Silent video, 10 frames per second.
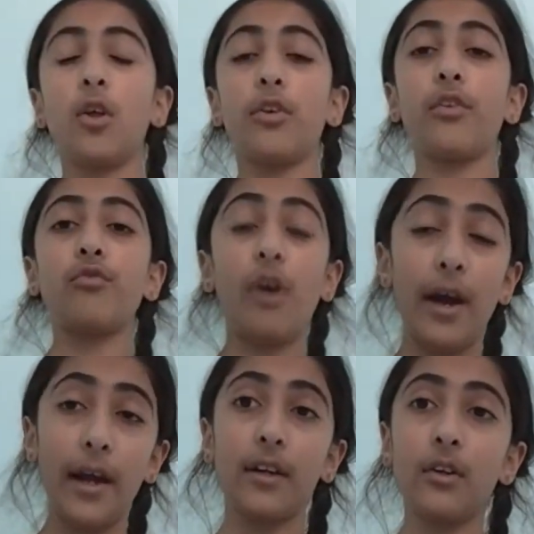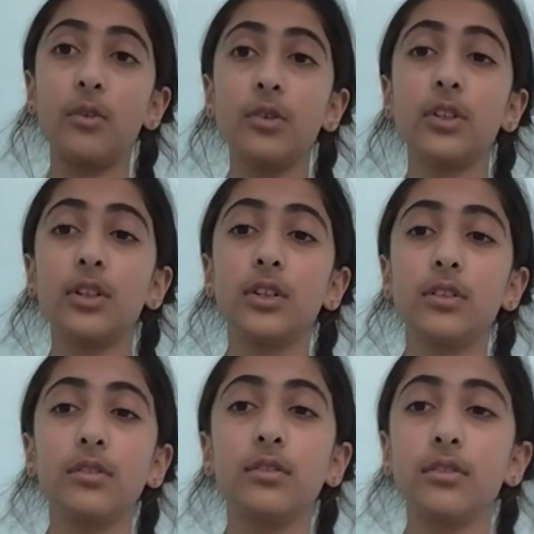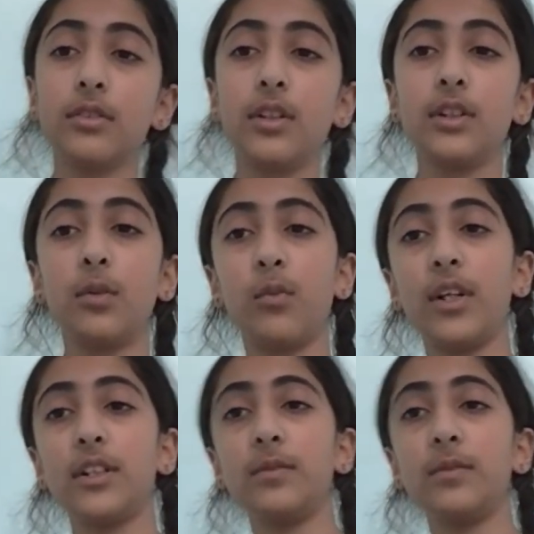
lot of triangles in some ways.